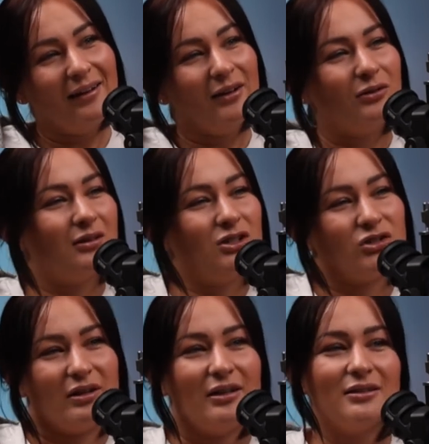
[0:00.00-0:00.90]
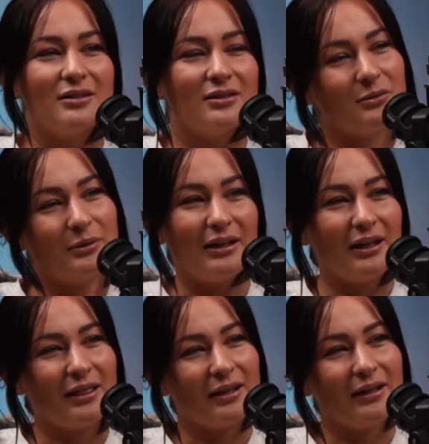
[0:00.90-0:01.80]
You can train it to do
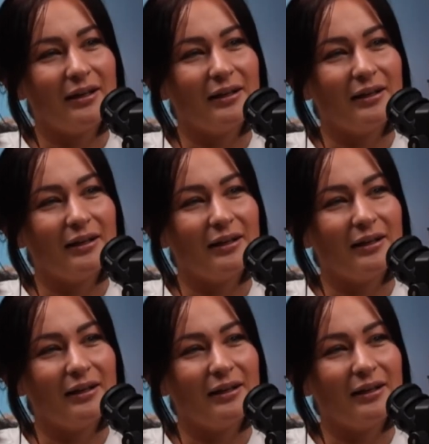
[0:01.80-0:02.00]
anything.